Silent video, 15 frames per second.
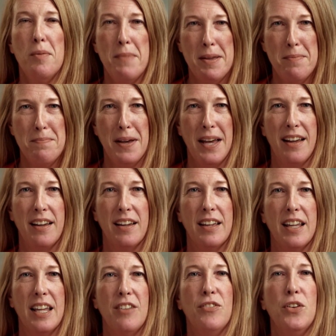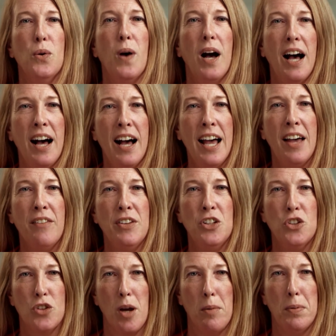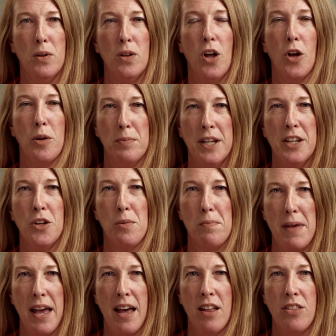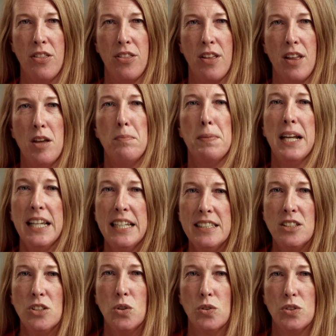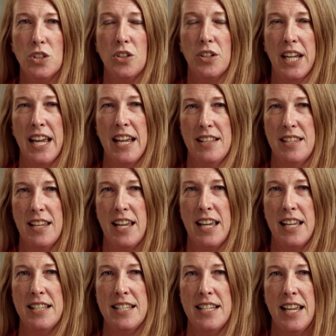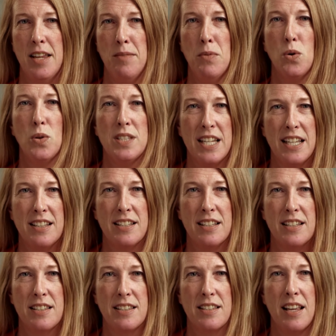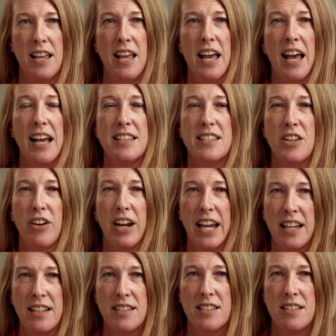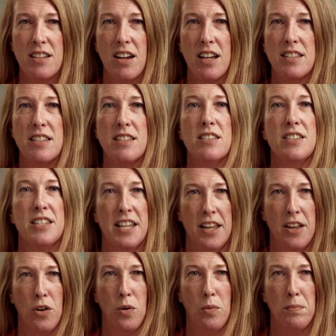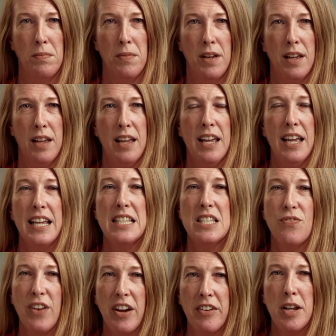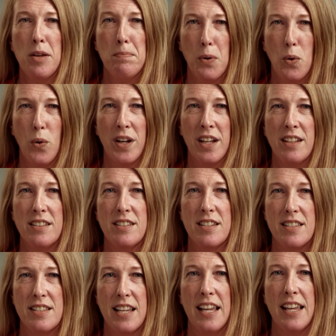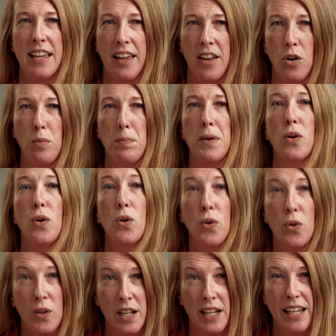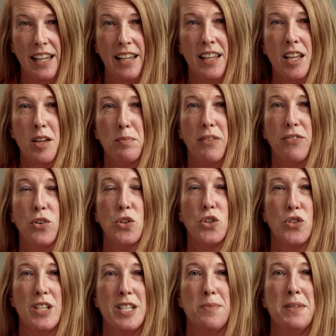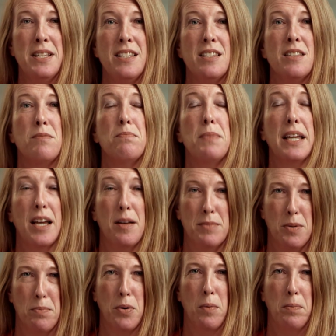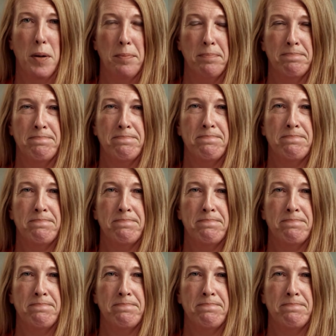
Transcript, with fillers: Remember, if you are having trouble opening your mouth, please talk to your cancer care team or dentist as there are exercises to help. It's very important to seek help early before Trismus becomes a problem.